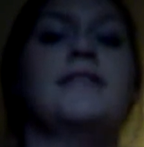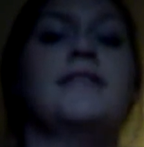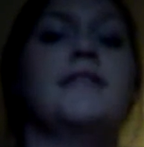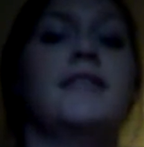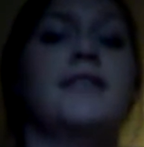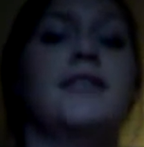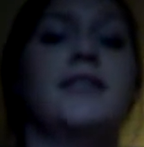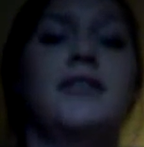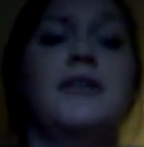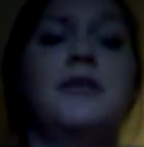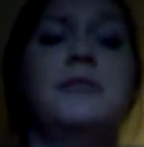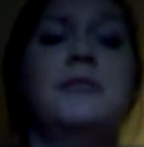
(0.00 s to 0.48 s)

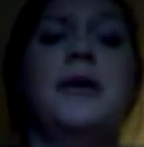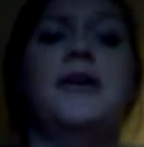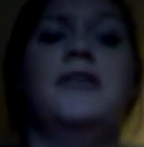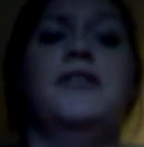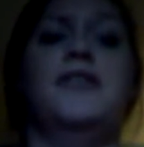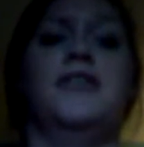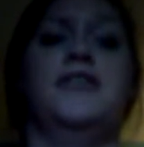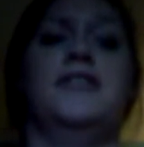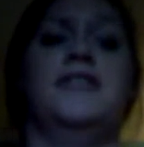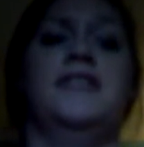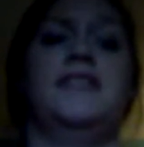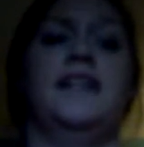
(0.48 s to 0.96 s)
little about
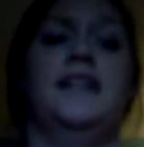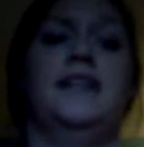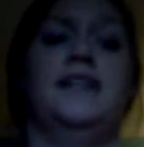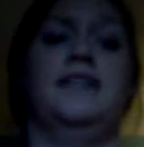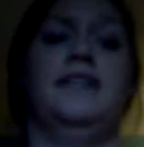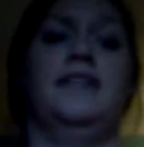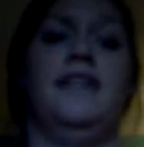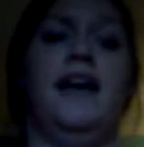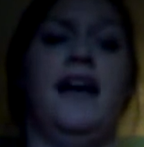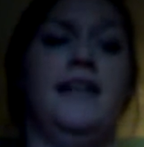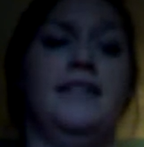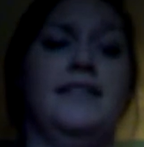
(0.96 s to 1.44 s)

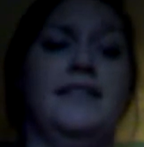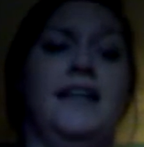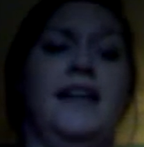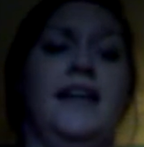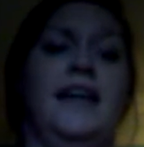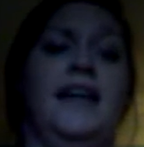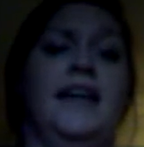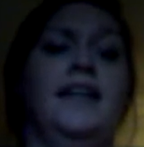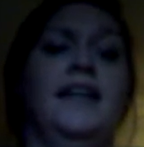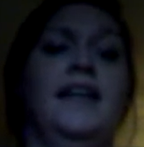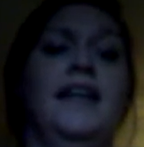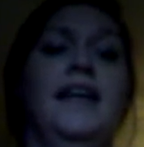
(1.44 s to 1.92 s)
nursing that
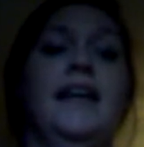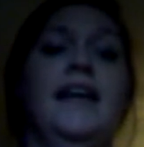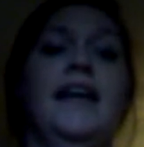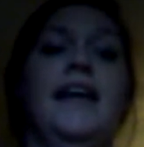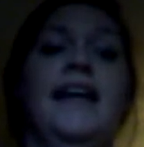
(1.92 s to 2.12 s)
day